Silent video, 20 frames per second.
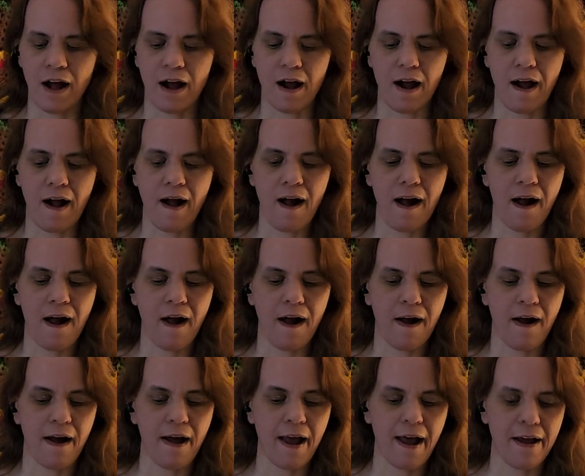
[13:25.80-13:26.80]
And
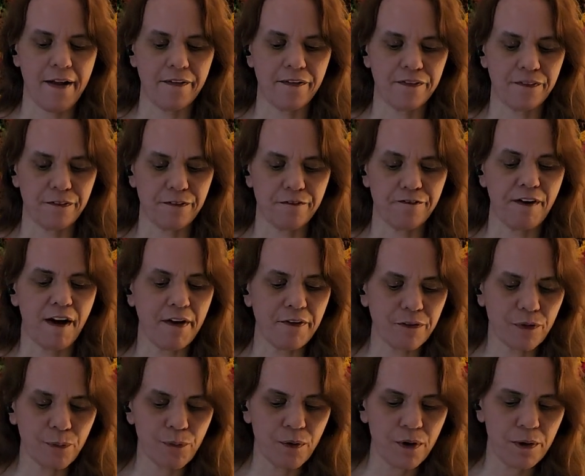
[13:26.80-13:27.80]
it's fun
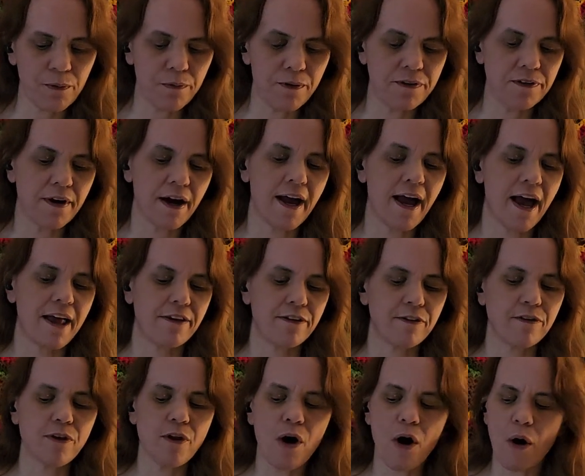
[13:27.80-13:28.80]
to work with. I had
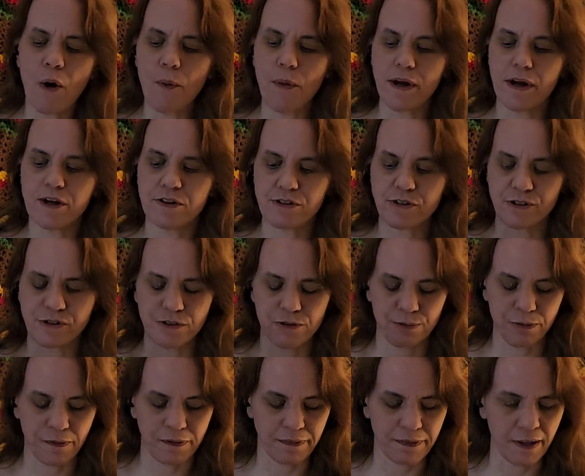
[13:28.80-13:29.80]
no issues
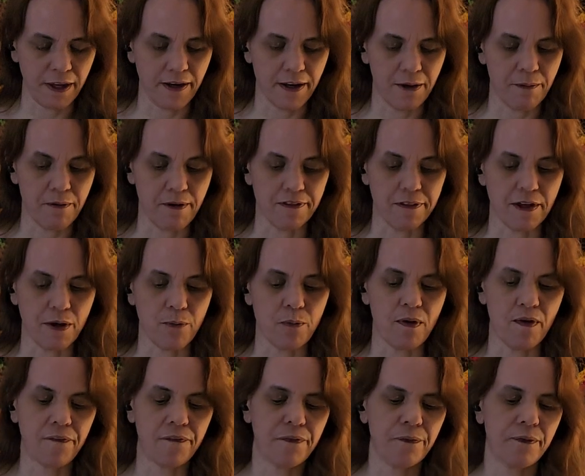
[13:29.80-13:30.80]
with knitting with it
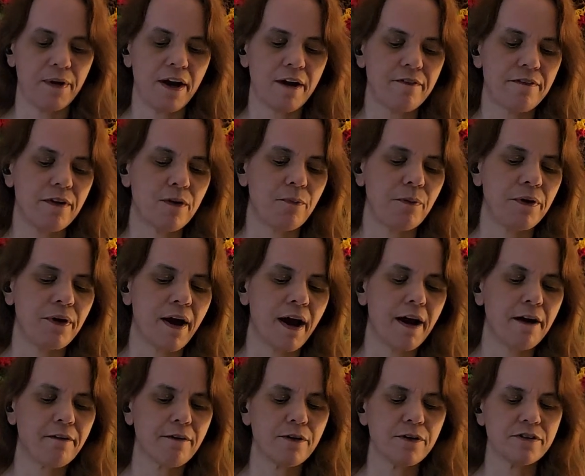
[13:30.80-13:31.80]
whatsoever. When I
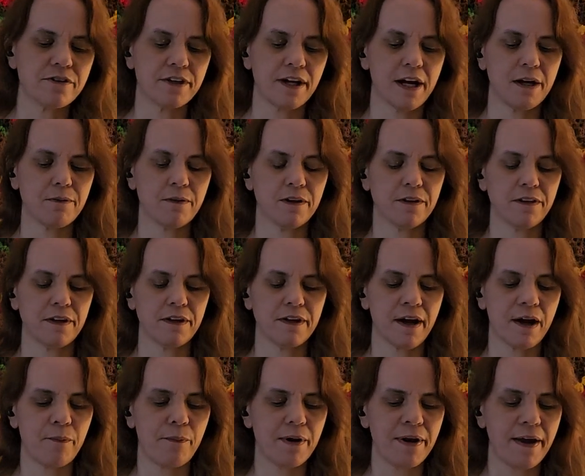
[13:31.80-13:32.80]
crocheted with it,
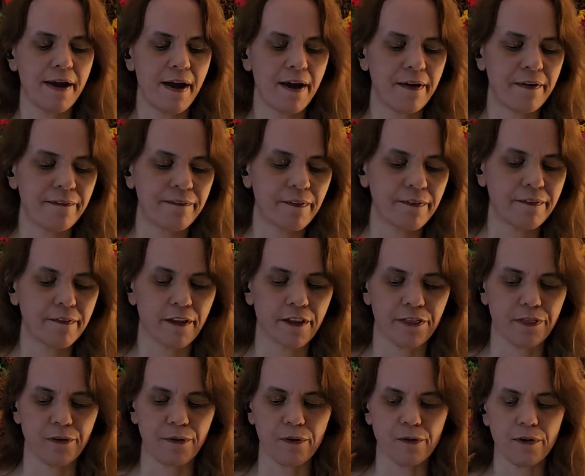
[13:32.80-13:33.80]
I went ahead and did the
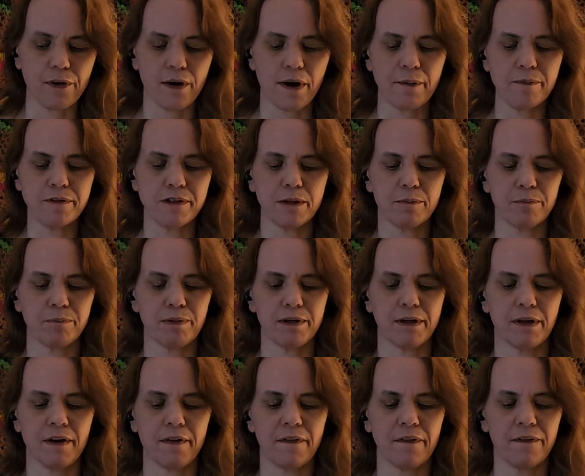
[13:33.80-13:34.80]
third object
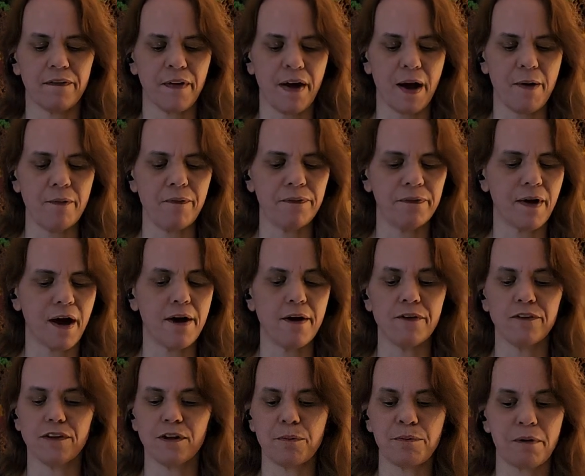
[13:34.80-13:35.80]
because I was kind of
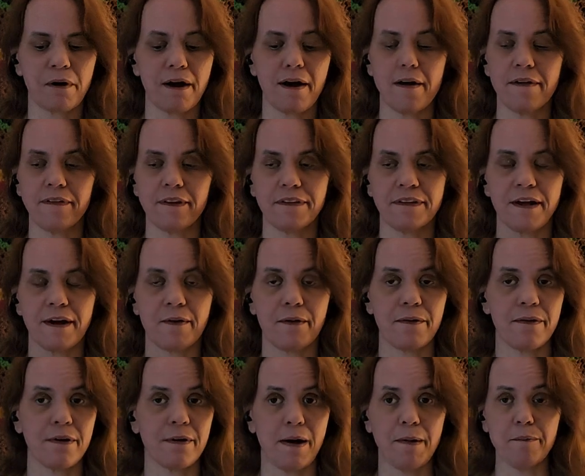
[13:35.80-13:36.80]
surprised. I thought,
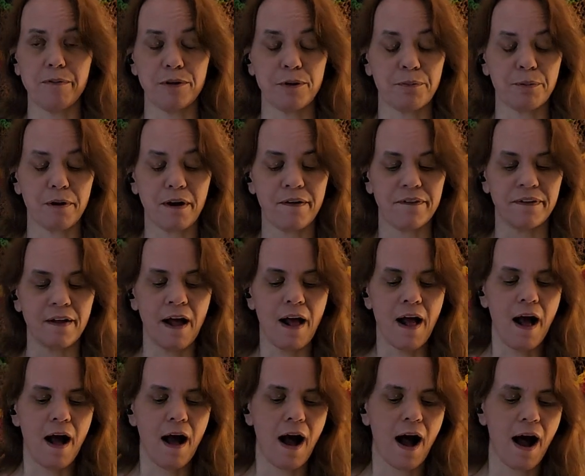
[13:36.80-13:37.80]
oh, I'm surprised.
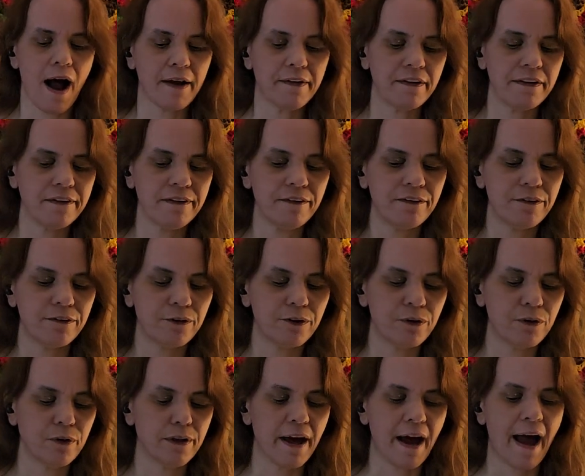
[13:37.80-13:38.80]
I did these
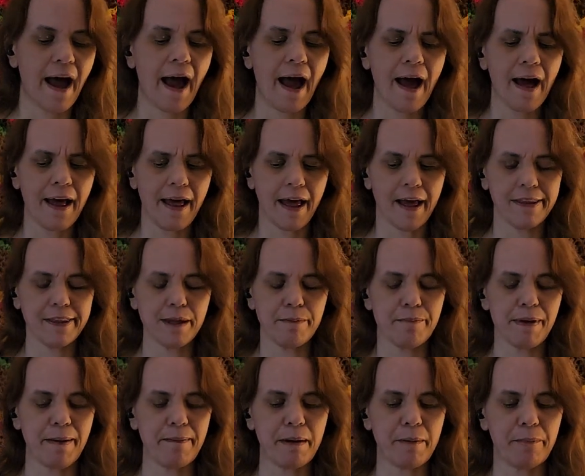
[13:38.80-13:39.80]
two, the hat and the
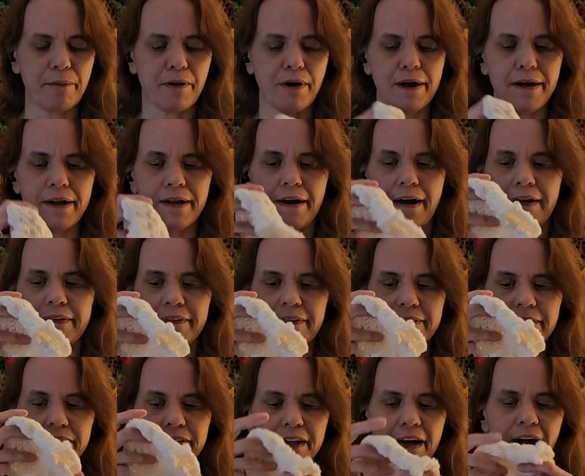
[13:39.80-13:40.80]
baby bonnet. I did
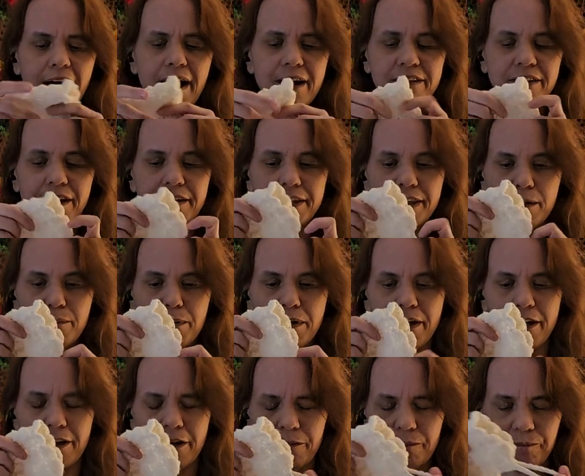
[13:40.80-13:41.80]
the ties on the
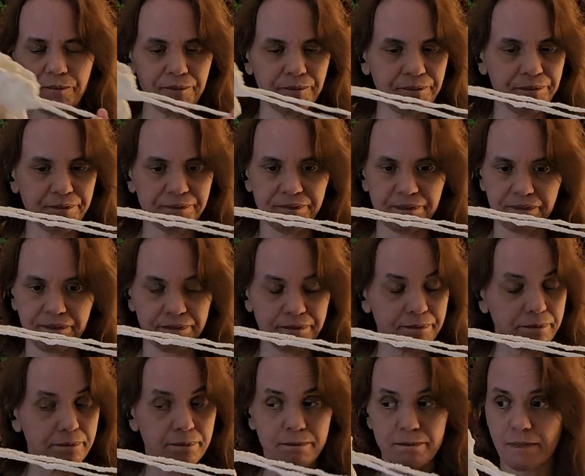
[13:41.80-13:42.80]
bonnet.
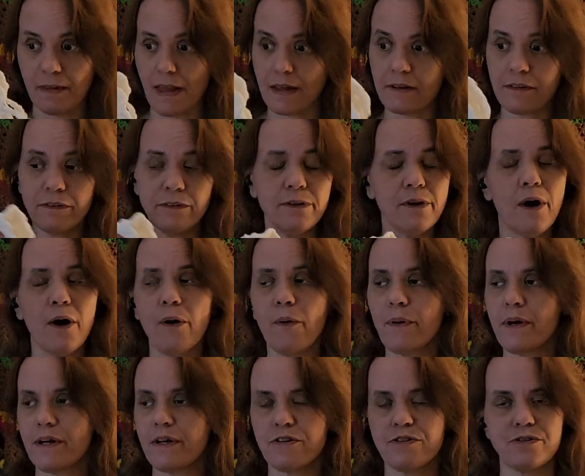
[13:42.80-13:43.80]
No
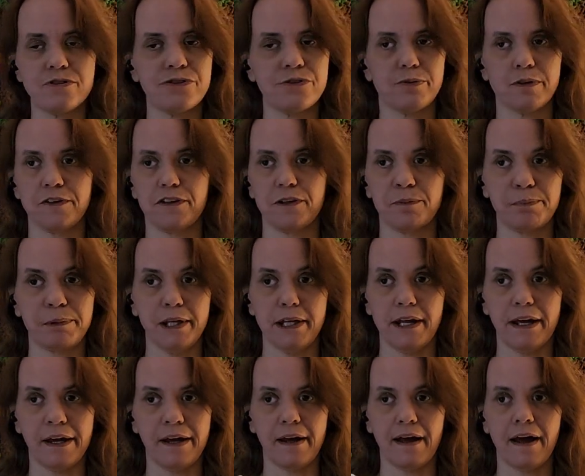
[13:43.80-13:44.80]
issues with
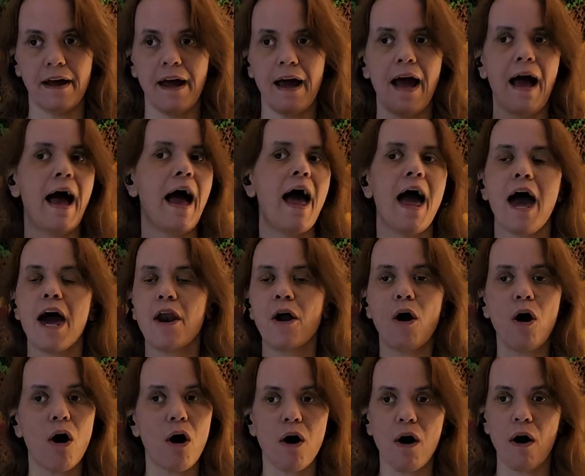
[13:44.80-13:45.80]
splitting. At
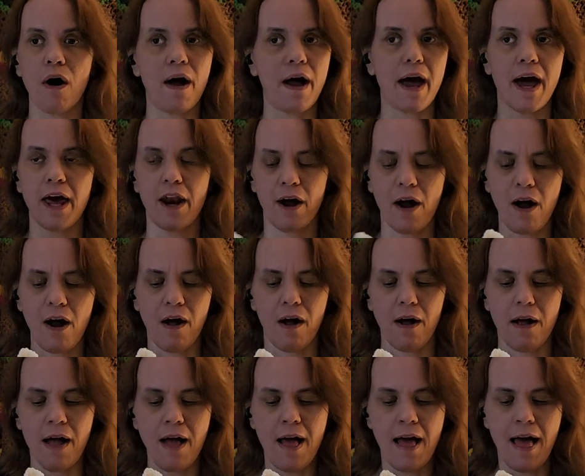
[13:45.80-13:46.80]
all.
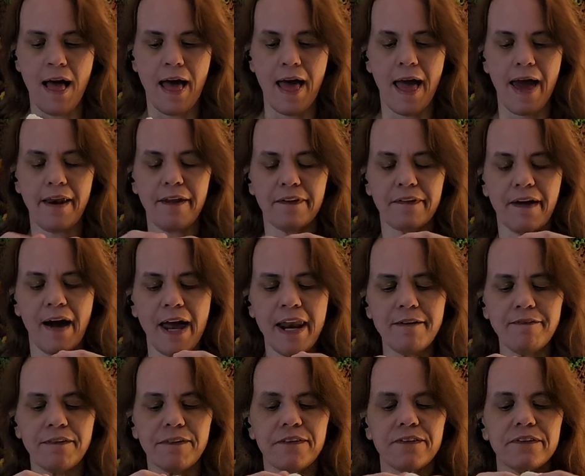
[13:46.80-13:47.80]
And it's kind
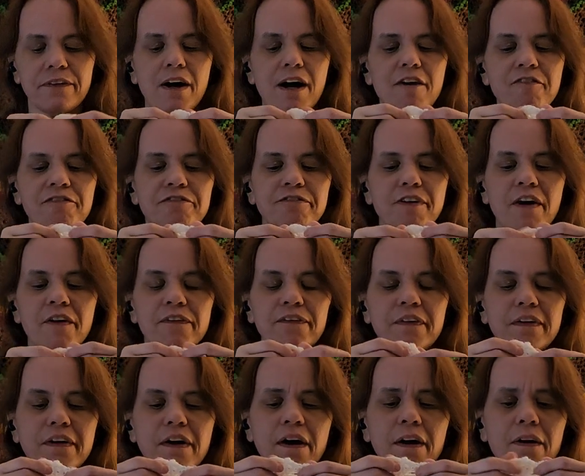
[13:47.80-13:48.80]
of a soft, fuzzy
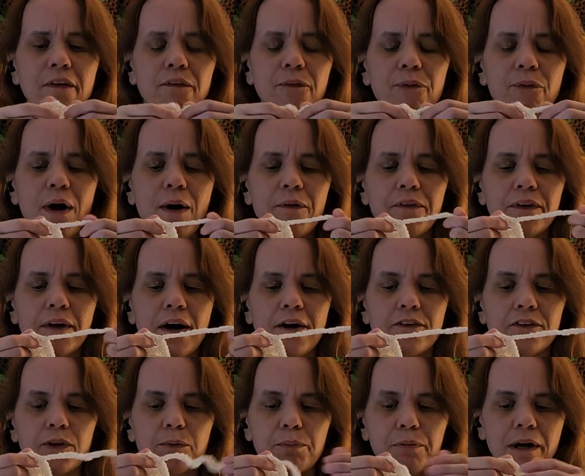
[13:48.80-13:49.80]
yarn, so I was kind
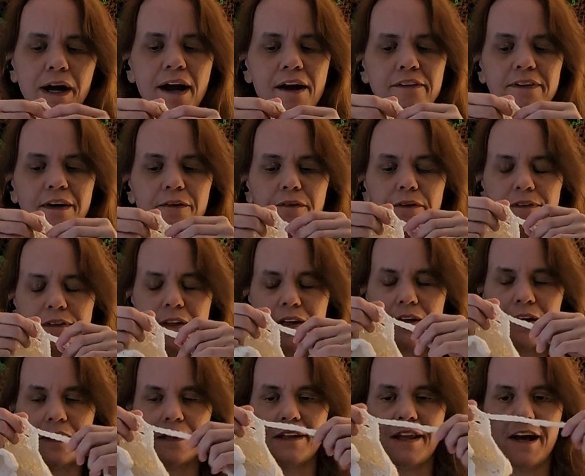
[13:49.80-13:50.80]
of surprised. I was
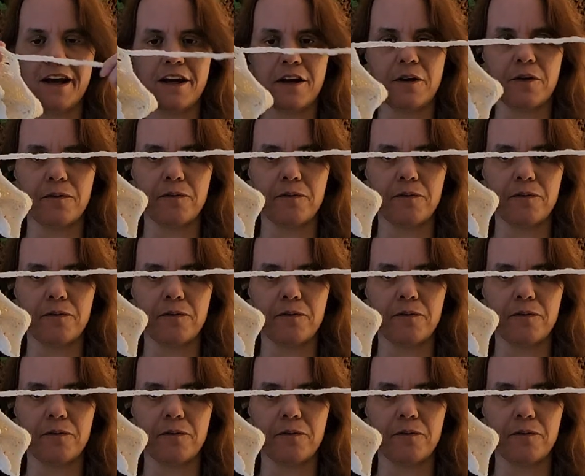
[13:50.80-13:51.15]
thinking, like,